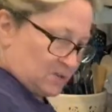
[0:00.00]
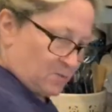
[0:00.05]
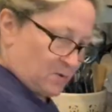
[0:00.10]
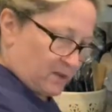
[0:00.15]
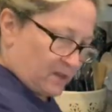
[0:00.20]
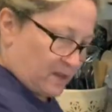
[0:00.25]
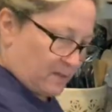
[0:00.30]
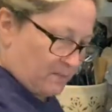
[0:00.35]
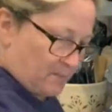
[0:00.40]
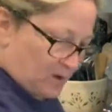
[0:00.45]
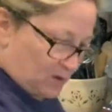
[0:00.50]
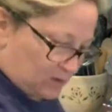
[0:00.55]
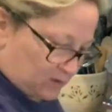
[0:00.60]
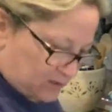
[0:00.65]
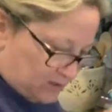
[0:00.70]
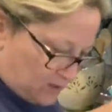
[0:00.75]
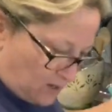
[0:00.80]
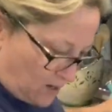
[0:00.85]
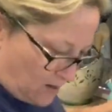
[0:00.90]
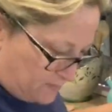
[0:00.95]
really
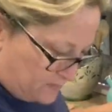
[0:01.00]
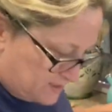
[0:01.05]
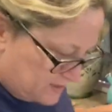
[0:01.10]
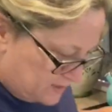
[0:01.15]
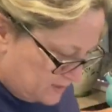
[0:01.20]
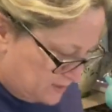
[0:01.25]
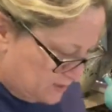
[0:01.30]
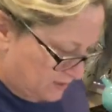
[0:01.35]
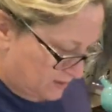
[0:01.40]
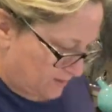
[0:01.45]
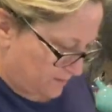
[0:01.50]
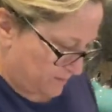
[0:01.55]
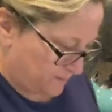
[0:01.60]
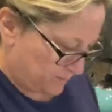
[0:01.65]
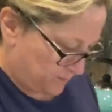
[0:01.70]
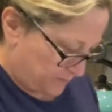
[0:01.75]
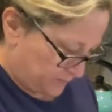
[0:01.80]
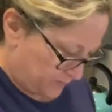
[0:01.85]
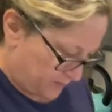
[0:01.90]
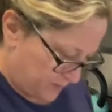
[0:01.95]
bulked up. This is gonna
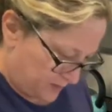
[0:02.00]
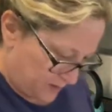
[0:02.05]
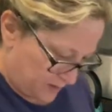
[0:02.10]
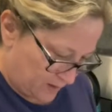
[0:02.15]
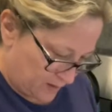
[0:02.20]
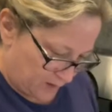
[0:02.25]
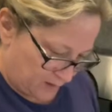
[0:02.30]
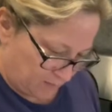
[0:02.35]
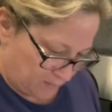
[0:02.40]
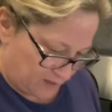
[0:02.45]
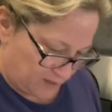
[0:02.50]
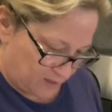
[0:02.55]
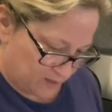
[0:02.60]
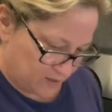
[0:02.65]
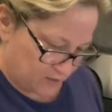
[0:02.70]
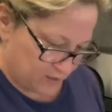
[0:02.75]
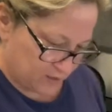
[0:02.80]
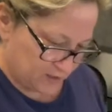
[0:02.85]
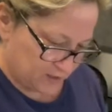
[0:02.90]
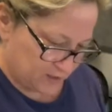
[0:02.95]
be a
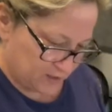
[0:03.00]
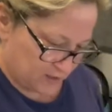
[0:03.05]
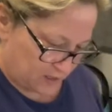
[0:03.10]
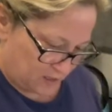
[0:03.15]
good